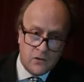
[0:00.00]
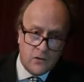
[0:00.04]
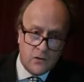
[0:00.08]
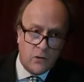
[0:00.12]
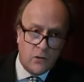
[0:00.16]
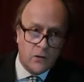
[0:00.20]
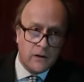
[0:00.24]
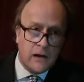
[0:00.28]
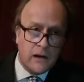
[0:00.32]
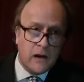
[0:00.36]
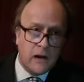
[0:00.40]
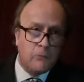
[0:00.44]

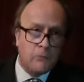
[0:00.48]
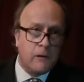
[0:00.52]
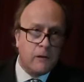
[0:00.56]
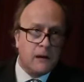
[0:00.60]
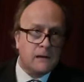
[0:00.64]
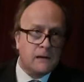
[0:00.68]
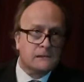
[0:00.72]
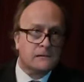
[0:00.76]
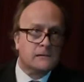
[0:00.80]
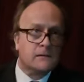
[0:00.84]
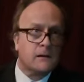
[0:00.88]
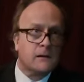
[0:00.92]
"God
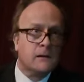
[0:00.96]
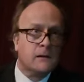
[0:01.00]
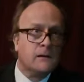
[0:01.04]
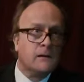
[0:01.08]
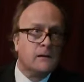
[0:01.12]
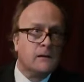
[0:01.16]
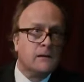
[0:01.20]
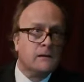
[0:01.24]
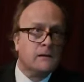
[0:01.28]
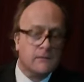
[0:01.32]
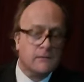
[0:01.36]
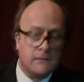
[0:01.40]
help us,"
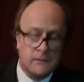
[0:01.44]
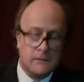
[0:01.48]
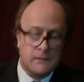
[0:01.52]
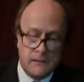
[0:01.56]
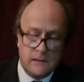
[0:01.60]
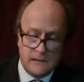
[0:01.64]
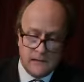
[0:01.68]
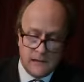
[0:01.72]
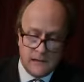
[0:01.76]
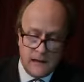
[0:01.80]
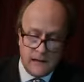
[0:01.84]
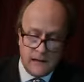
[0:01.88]

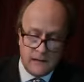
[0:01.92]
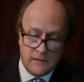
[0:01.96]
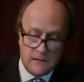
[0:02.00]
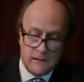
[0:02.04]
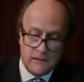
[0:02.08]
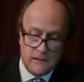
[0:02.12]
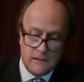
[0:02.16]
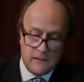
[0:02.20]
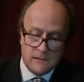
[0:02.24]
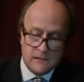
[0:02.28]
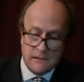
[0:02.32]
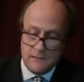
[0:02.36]
he said
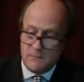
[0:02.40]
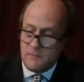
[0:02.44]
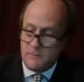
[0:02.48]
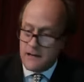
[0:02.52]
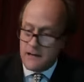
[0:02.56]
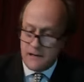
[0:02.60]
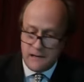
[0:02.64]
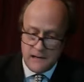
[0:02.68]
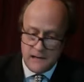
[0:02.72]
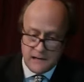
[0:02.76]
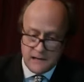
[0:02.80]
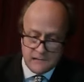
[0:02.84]
to the
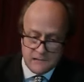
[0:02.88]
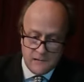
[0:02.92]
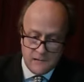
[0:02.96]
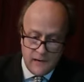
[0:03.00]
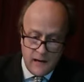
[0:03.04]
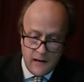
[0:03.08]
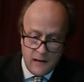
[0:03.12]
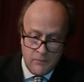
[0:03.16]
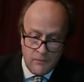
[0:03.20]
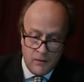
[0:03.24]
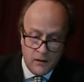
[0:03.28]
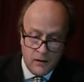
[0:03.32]
man next
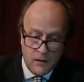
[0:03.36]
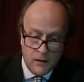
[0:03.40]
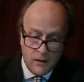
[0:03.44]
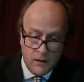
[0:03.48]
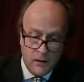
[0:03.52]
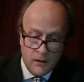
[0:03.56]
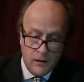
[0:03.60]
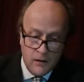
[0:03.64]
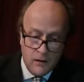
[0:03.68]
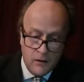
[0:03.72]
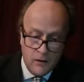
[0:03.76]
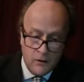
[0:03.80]
to him.
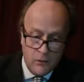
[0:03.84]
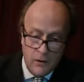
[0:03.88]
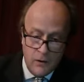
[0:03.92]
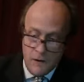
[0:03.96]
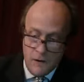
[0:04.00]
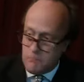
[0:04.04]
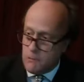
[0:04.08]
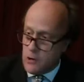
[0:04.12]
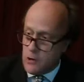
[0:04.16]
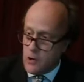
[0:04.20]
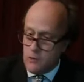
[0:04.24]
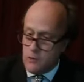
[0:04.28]

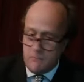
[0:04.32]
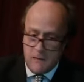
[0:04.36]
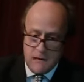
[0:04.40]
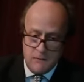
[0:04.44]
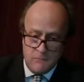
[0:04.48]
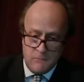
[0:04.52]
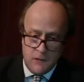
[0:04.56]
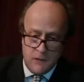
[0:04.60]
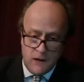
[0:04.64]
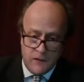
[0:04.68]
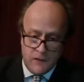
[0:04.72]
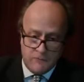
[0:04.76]
"We're
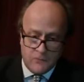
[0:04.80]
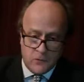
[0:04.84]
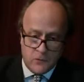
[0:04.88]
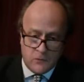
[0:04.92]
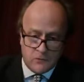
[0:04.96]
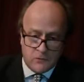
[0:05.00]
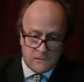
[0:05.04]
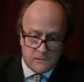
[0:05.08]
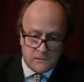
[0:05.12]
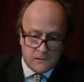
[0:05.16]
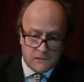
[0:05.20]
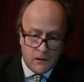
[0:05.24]
blooming
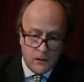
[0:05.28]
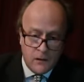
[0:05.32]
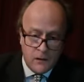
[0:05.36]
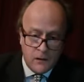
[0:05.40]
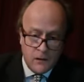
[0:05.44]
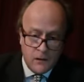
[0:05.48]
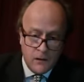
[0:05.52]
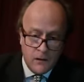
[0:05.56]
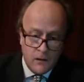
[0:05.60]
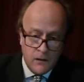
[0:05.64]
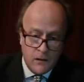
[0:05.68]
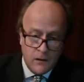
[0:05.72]
marvels.
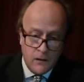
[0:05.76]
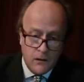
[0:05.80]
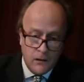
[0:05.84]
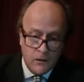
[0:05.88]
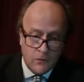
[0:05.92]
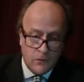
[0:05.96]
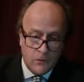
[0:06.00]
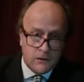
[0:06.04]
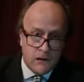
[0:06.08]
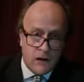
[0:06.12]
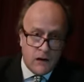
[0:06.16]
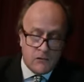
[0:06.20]

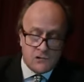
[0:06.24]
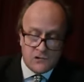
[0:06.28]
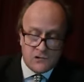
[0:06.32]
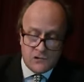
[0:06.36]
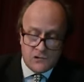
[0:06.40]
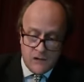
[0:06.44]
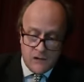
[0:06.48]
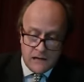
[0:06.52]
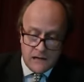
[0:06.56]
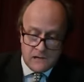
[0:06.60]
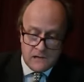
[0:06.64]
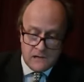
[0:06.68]
Look at those
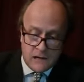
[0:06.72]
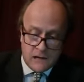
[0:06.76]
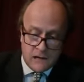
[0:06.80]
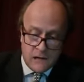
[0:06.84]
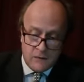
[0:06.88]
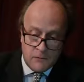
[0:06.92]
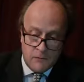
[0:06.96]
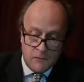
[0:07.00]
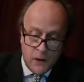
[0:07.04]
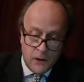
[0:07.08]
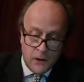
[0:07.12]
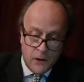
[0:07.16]
grey
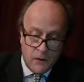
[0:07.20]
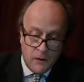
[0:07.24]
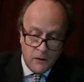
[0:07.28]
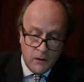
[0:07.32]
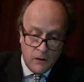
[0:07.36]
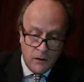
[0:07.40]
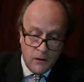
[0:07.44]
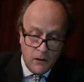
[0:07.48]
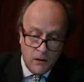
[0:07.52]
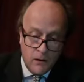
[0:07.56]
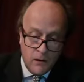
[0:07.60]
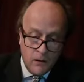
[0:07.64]
gentlemen.
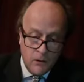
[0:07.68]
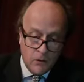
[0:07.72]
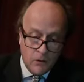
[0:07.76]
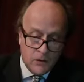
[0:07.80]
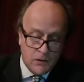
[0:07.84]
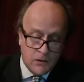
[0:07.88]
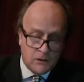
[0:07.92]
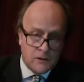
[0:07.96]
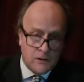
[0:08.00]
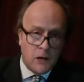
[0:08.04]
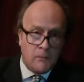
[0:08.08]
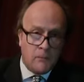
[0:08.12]

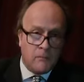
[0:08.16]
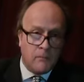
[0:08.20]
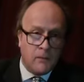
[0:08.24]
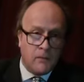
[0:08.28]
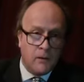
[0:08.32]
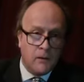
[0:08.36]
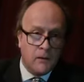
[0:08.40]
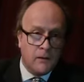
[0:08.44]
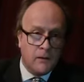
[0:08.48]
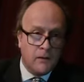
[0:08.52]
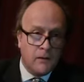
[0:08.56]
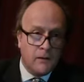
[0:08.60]
Look at
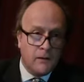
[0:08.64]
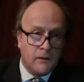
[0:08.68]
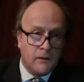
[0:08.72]
them.